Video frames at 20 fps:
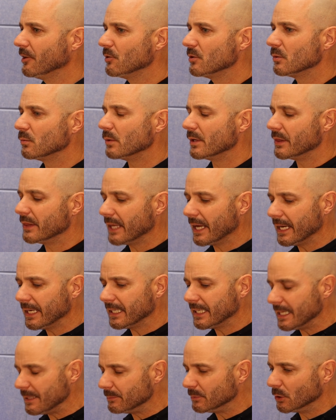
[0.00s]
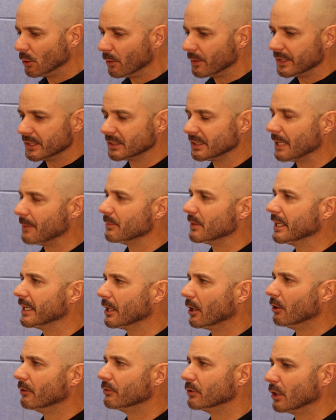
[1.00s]
When they keep doing the same thing
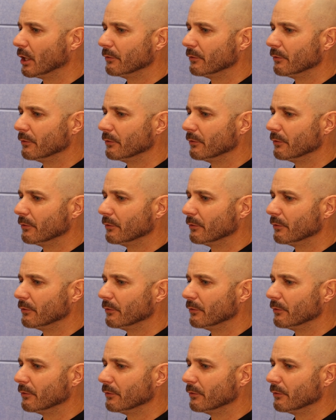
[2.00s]
over and